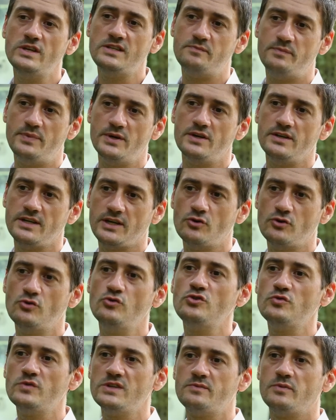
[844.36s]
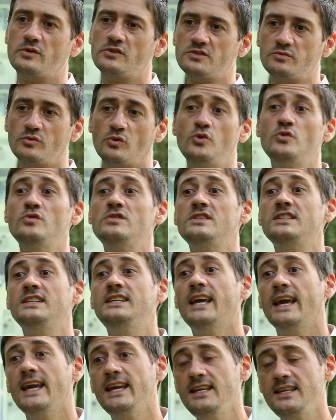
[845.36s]
is burning, who's responsible, who's
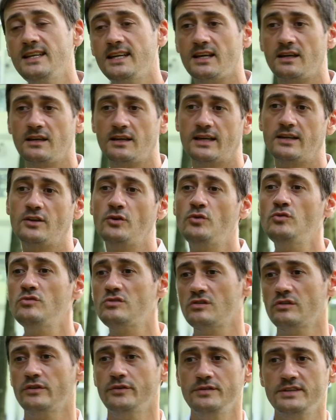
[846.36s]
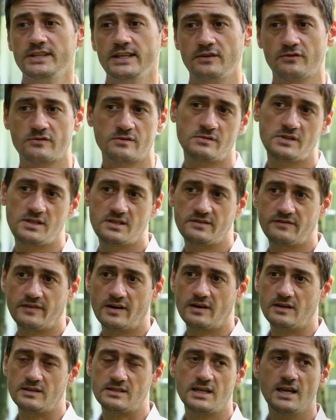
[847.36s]
gaining, and who's losing from these
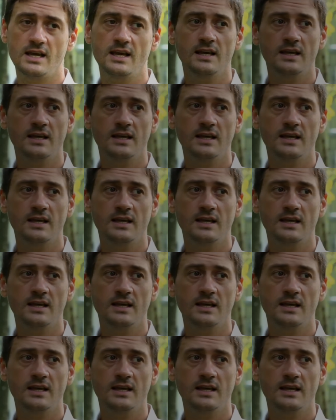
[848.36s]
fires.